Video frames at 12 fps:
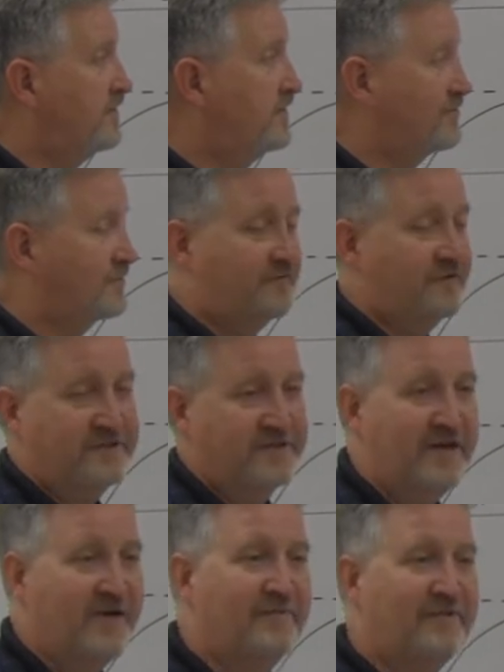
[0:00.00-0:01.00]
this
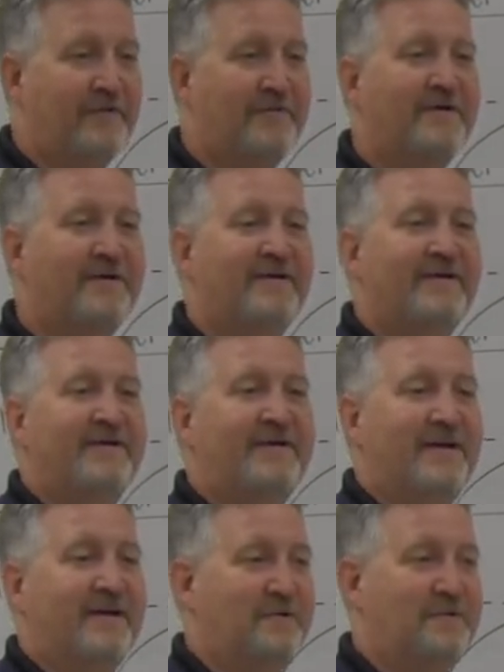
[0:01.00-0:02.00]
function up, so
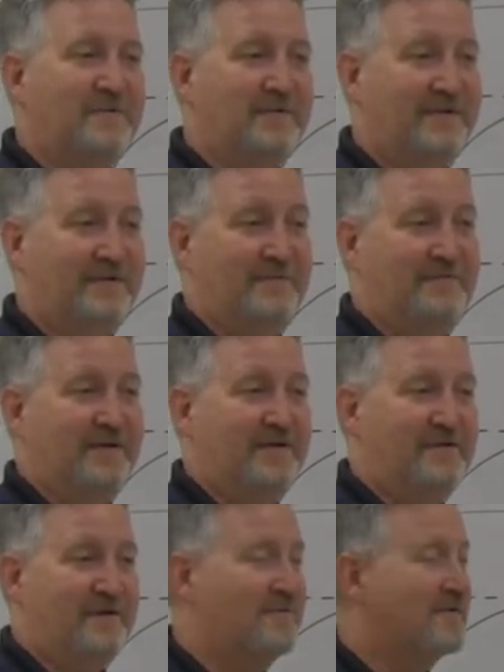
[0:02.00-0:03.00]
I can do
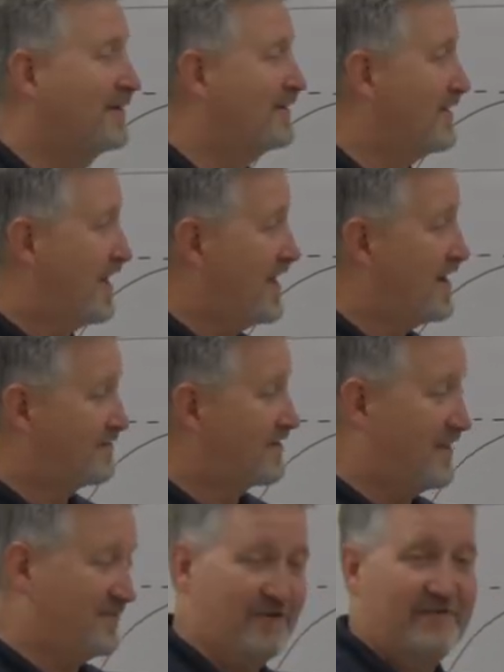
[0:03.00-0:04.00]
whatever I wanted. And I've
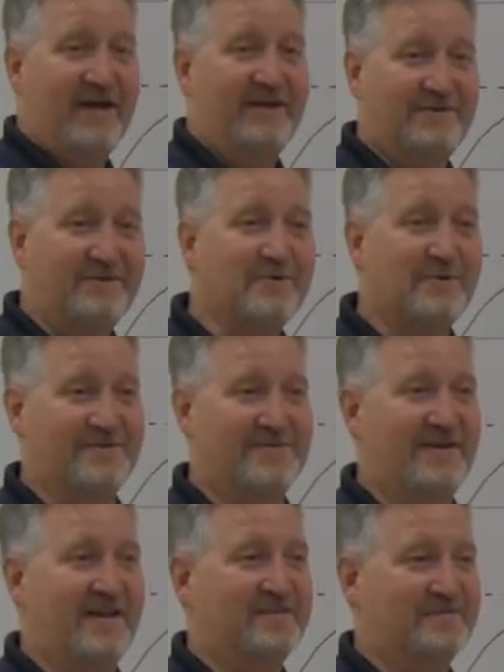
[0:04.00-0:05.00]
got, so I've got two
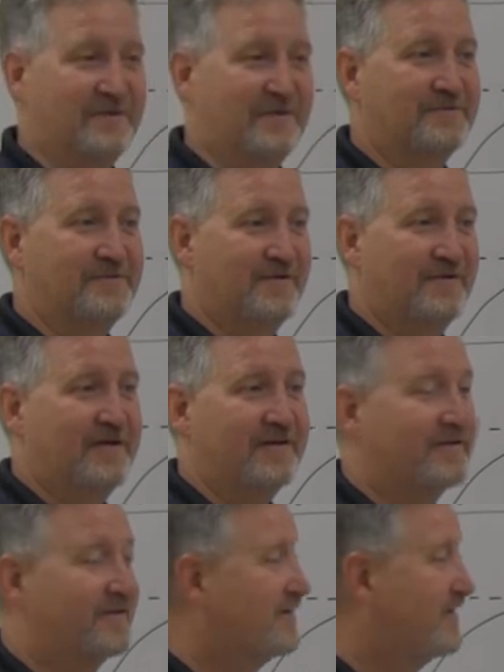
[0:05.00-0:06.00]
horizontal asymptotes, don't I?
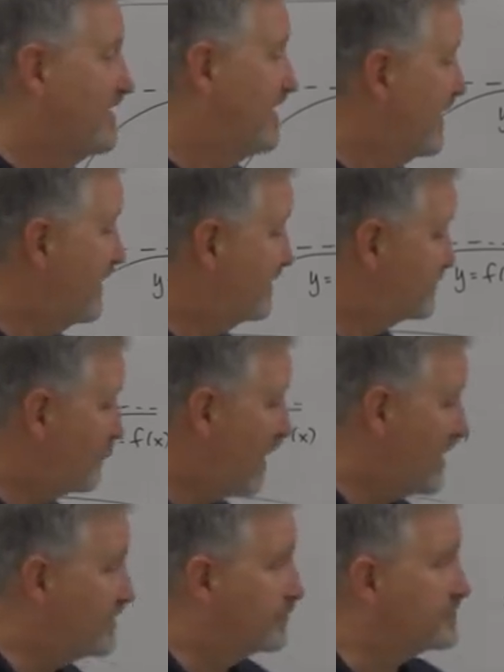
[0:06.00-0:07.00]
And it's
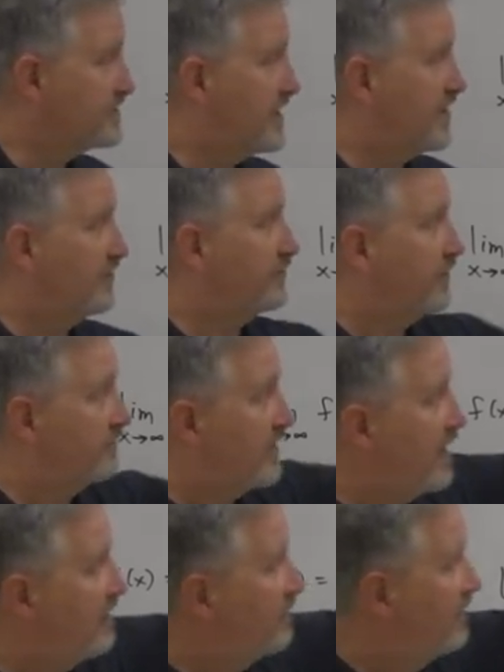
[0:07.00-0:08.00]
y equals L, so I've
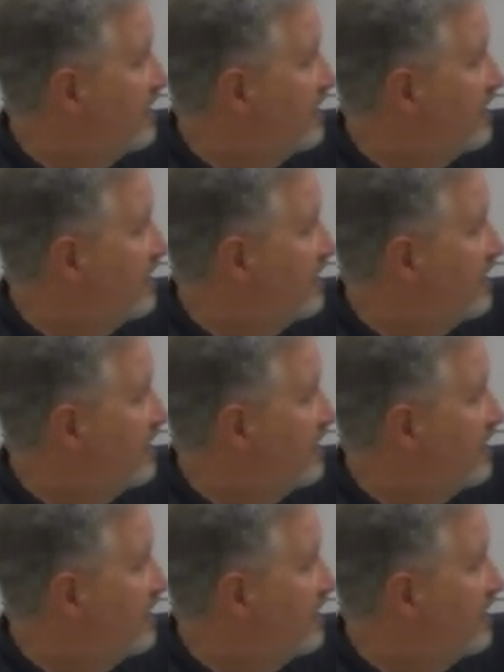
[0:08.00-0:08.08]
got